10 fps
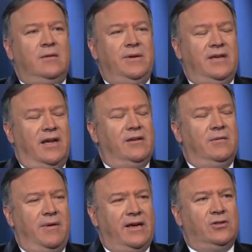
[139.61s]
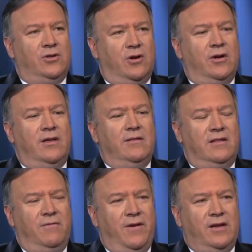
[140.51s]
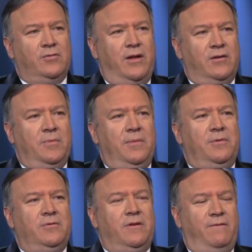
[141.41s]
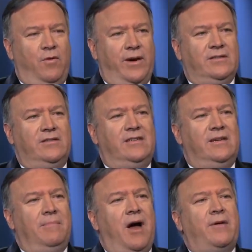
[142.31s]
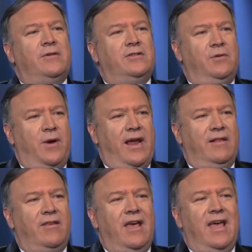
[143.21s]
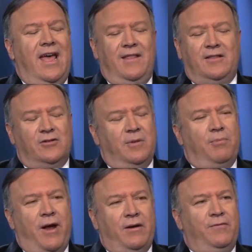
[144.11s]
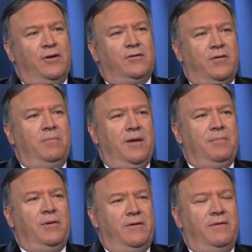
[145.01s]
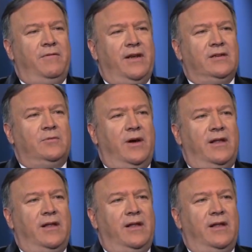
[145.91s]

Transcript: to be done to make sure that the Venezuelan people's voice, that democracy reigns, and that there's a brighter future for the people of Venezuela.